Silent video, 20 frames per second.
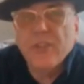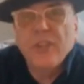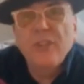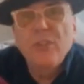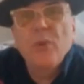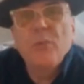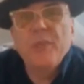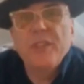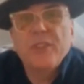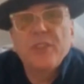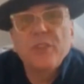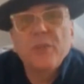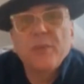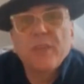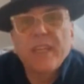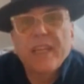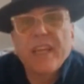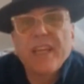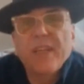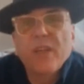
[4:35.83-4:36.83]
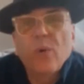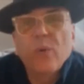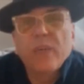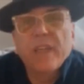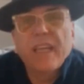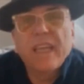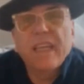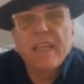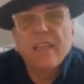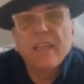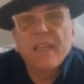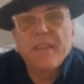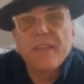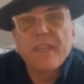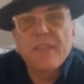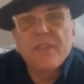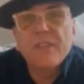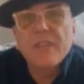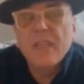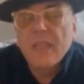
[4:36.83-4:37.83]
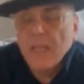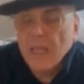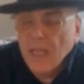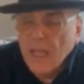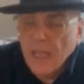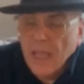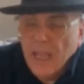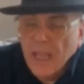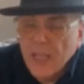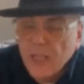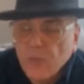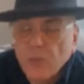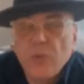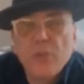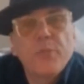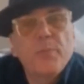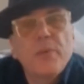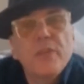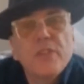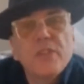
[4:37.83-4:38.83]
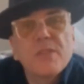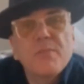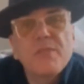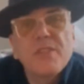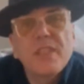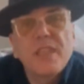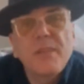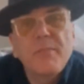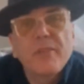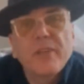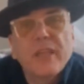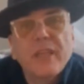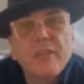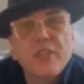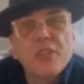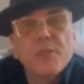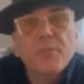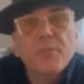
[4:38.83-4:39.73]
I normally do when I get an older hat like this. It's worth putting some steam on it and just